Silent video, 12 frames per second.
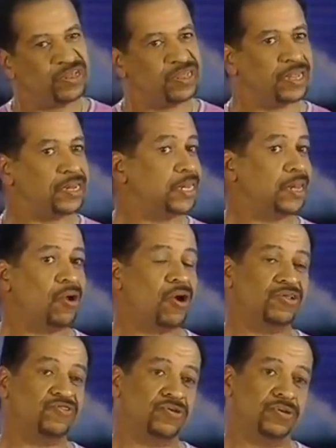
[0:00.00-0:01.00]
to get any
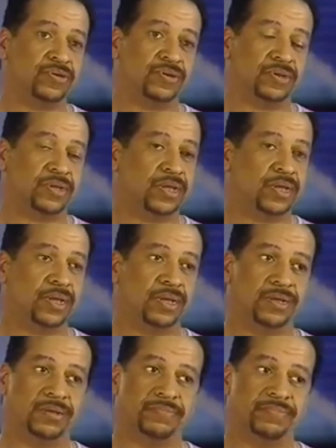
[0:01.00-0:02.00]
larger,
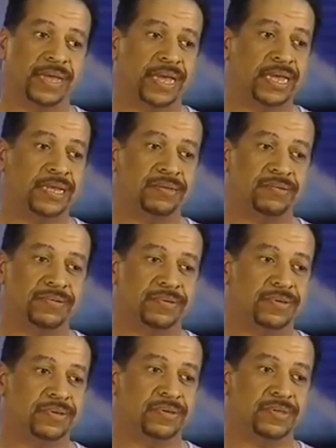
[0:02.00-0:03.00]
and
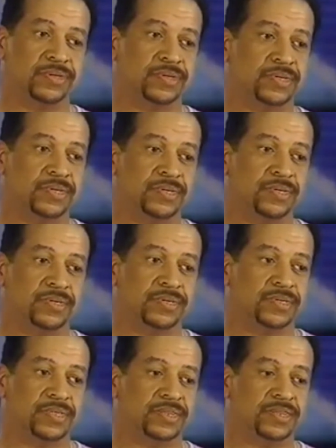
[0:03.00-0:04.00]

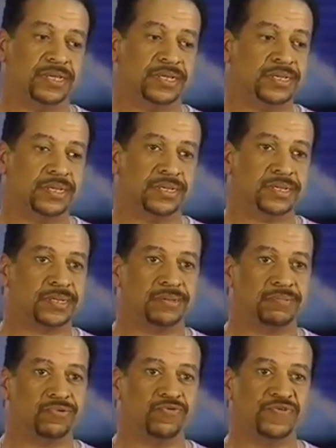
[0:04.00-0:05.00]
this is
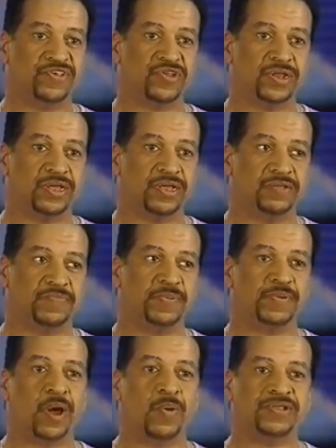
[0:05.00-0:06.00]
who Vision is.
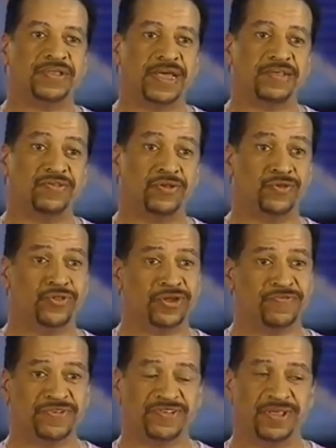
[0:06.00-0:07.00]
People always ask, you're looking
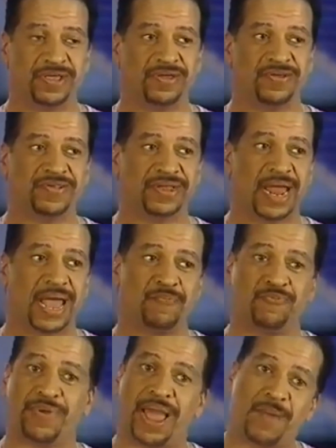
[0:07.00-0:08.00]
for singers, and I
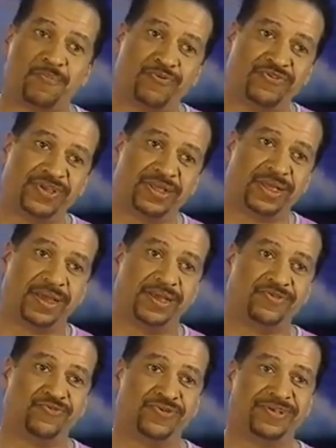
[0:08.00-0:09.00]
appreciate their
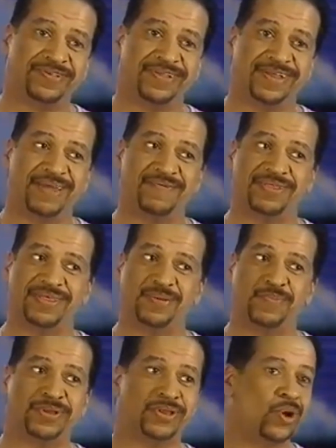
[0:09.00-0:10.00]
interest and everything,
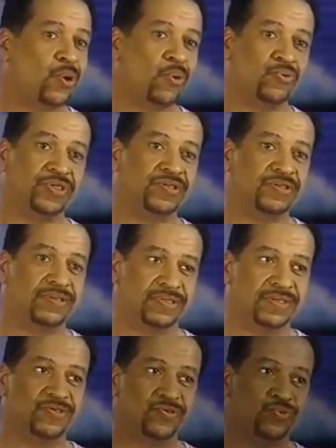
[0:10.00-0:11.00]
but no, this
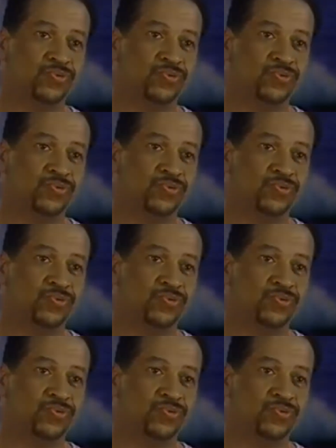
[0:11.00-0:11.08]
is who